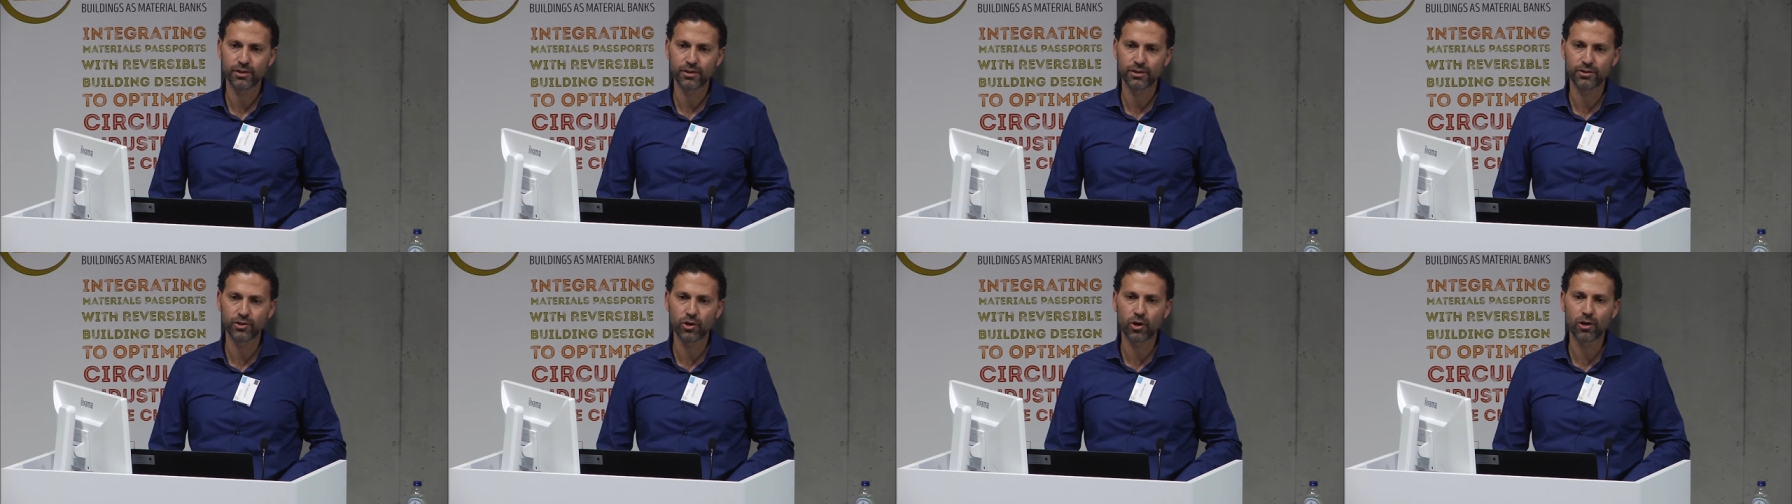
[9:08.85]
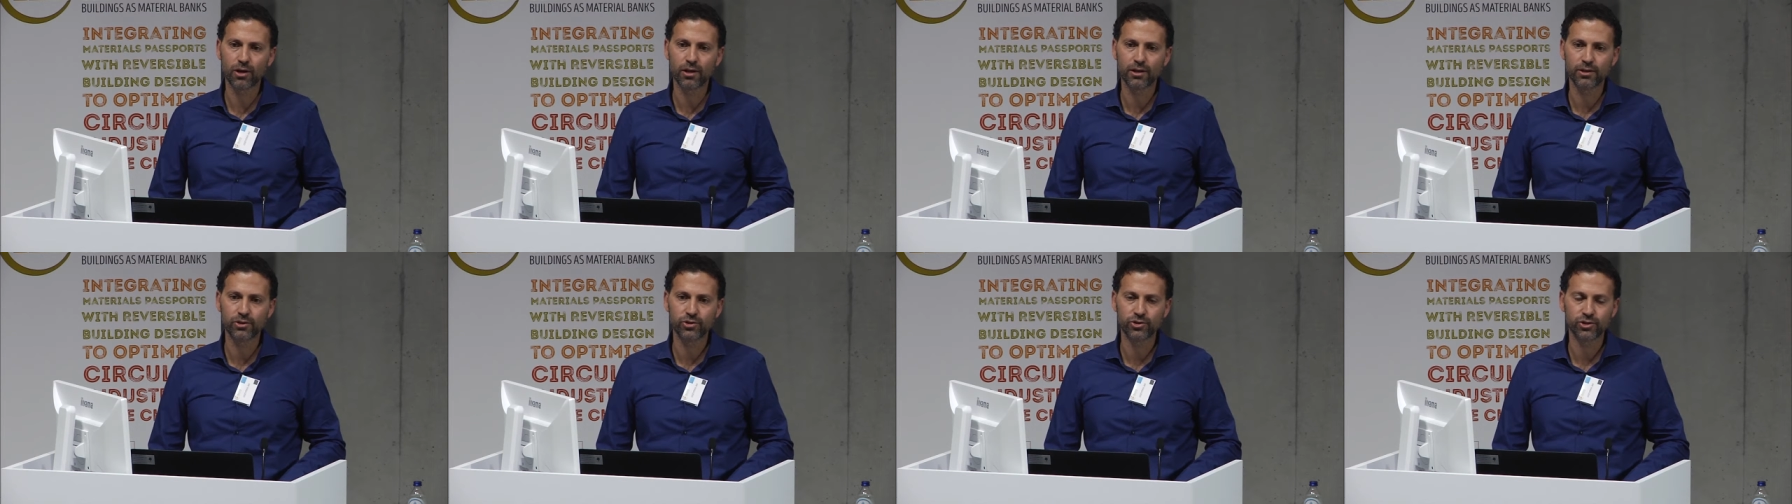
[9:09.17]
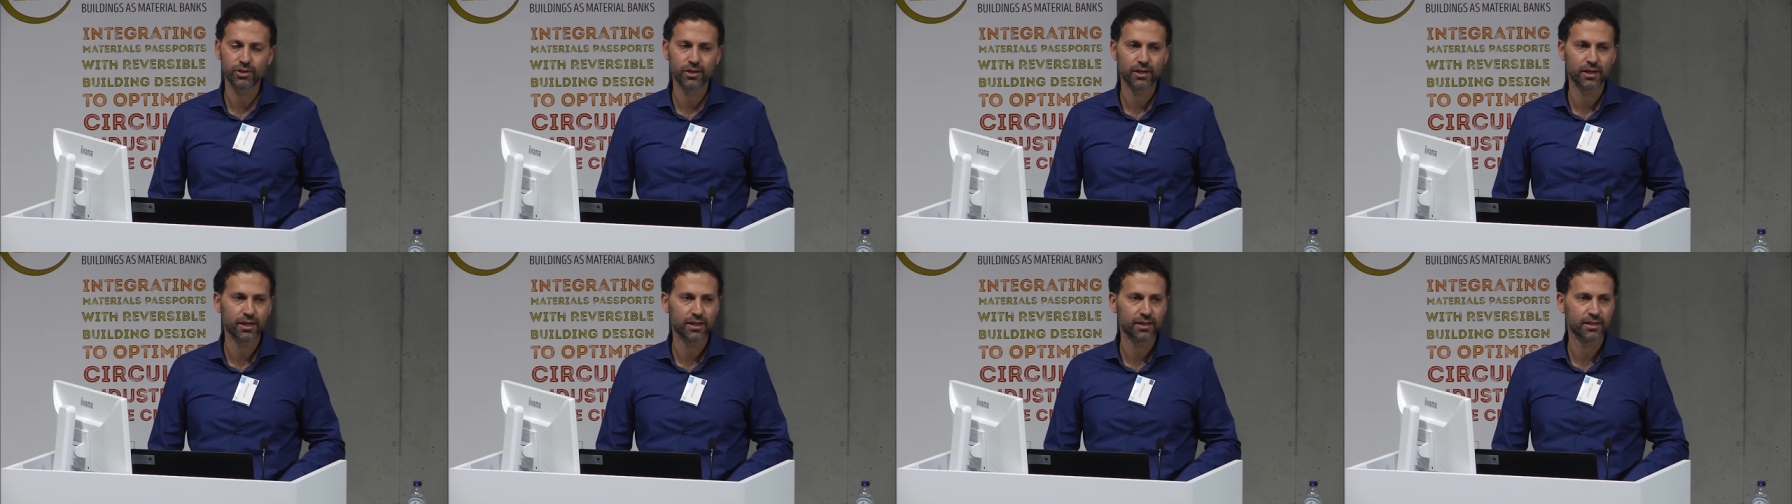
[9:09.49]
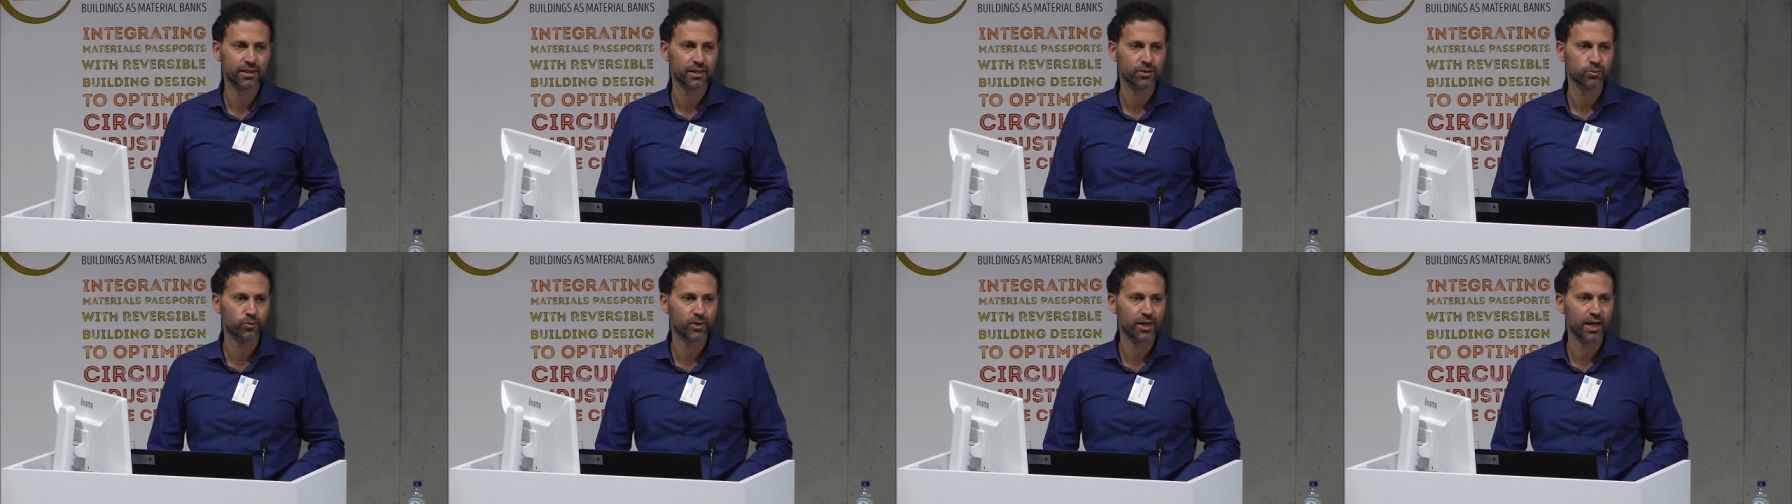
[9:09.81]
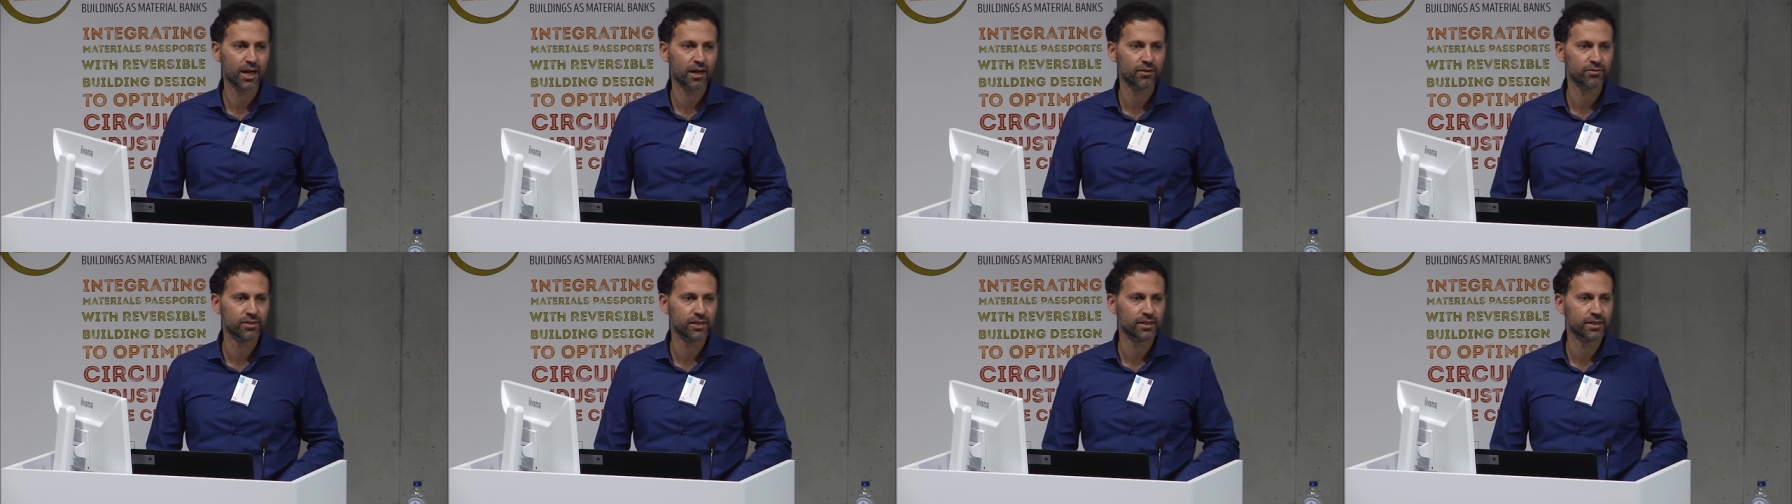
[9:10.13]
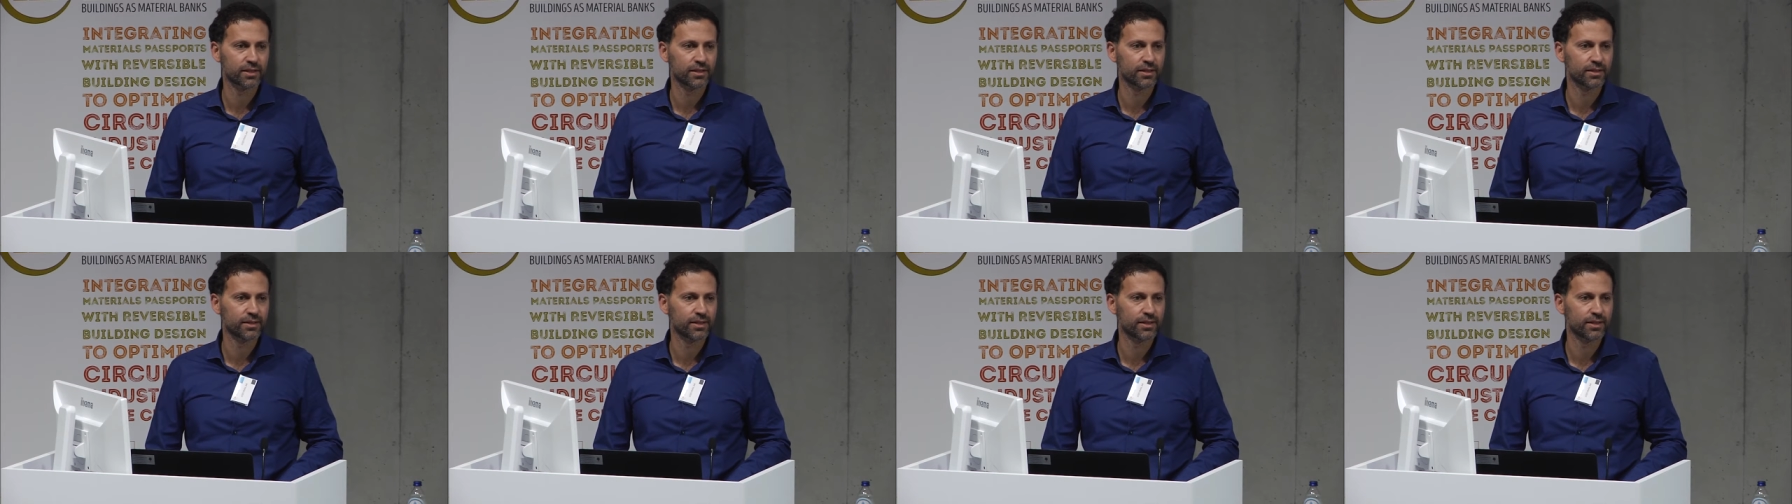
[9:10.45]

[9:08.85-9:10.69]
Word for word: knowledge, and that we have the,